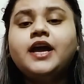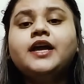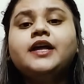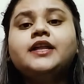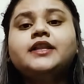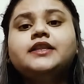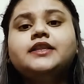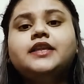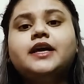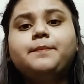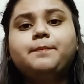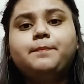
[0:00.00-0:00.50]

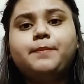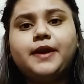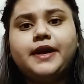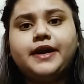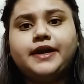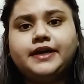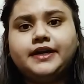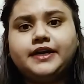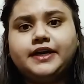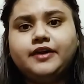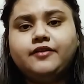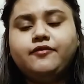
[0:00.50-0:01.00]
the
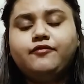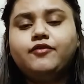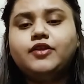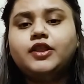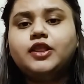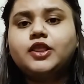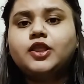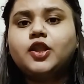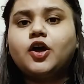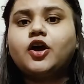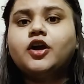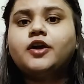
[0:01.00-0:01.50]
plaintiff will
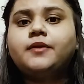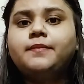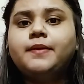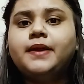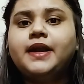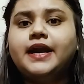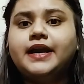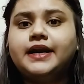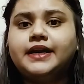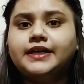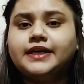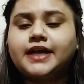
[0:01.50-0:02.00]
not be
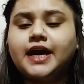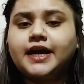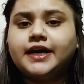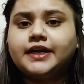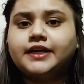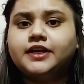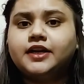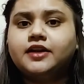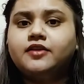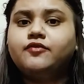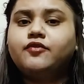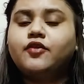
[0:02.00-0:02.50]

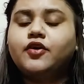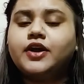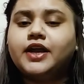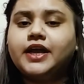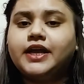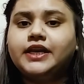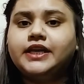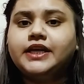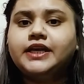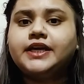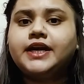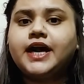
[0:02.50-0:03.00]
entitled for
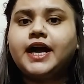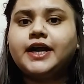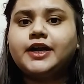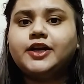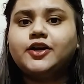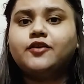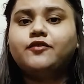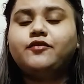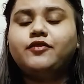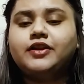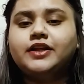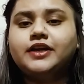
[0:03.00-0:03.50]
any kind
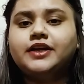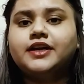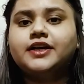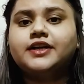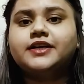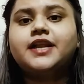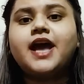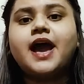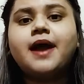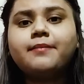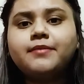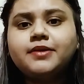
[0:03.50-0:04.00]
of legal
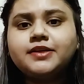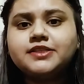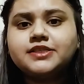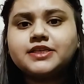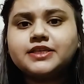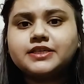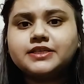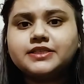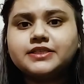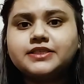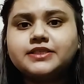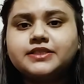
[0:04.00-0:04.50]

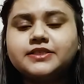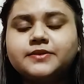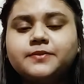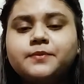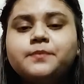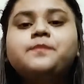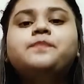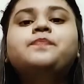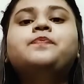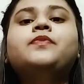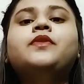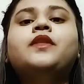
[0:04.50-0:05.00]
damages.
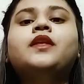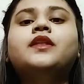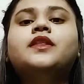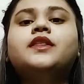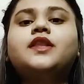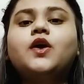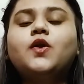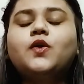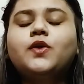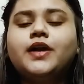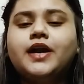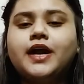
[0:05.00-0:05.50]

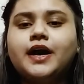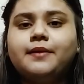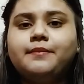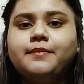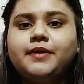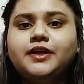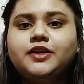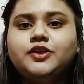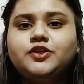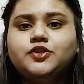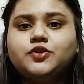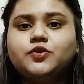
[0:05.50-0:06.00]
Now
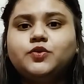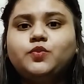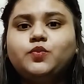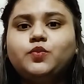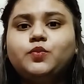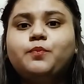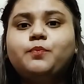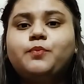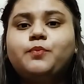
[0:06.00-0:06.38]
coming to